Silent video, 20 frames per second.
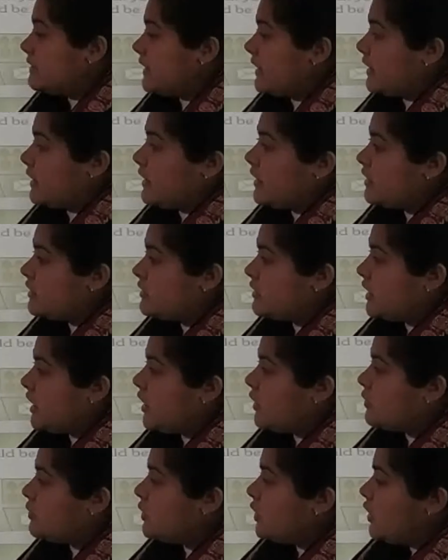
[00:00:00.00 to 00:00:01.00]
side, and
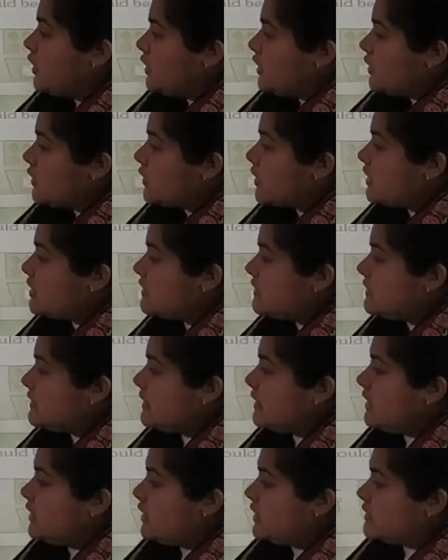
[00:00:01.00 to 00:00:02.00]
now you can
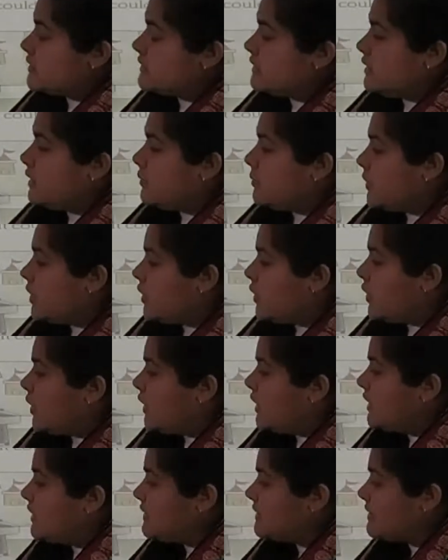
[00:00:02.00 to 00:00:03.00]
see a cinema
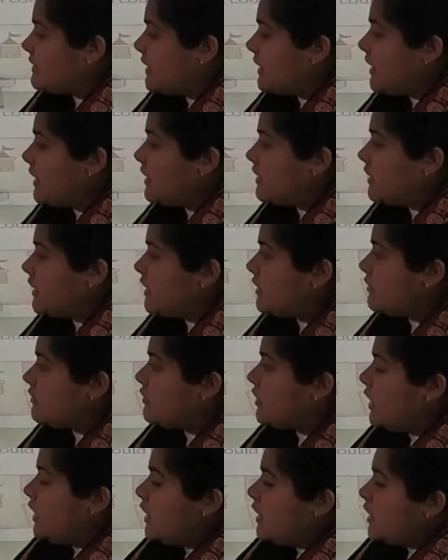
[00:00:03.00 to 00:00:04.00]
hall is there.
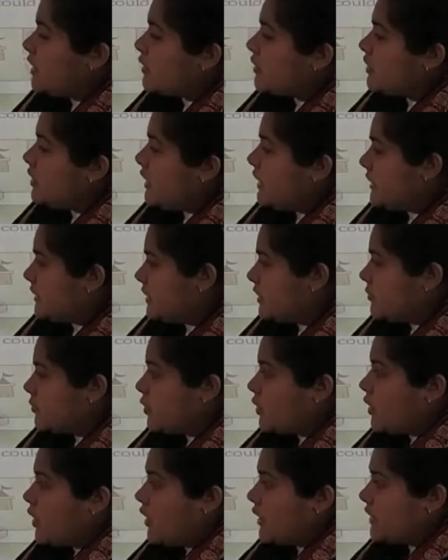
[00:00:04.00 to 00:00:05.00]
Then at the
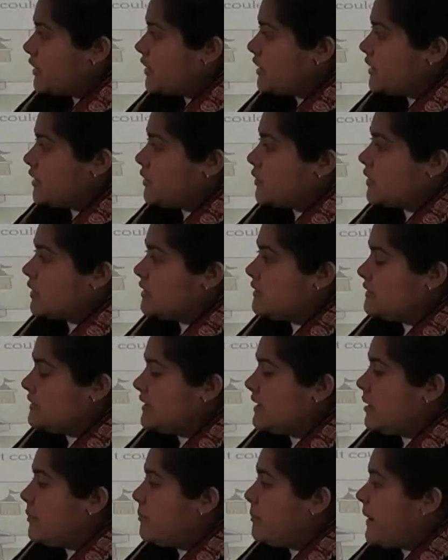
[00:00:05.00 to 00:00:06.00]
corner you can
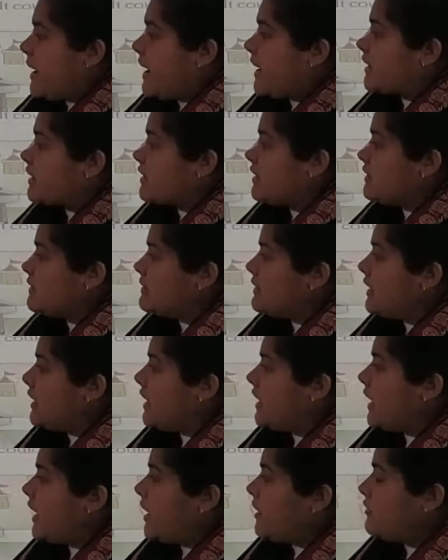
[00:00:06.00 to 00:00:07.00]
see a park is
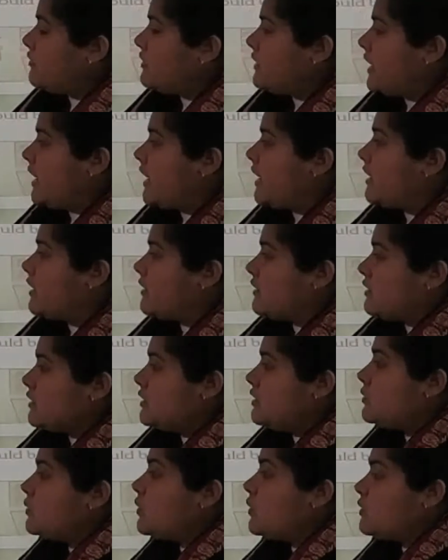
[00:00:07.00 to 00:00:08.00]
there, and there
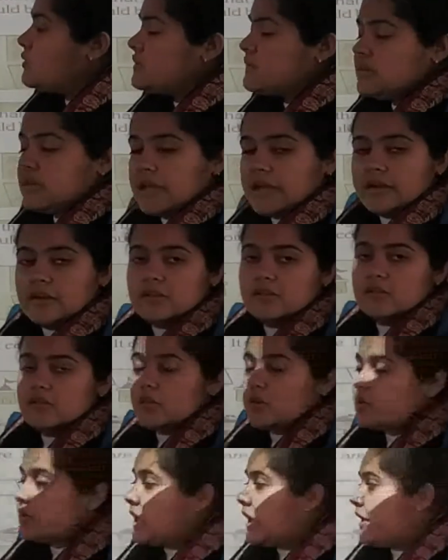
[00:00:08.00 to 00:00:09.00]
you goes, that is
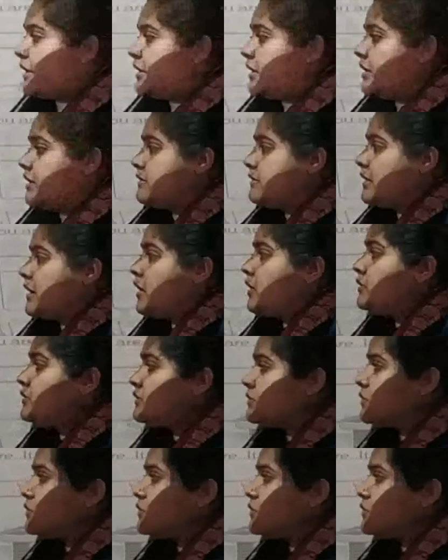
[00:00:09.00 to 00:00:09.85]
your Tanya's house. So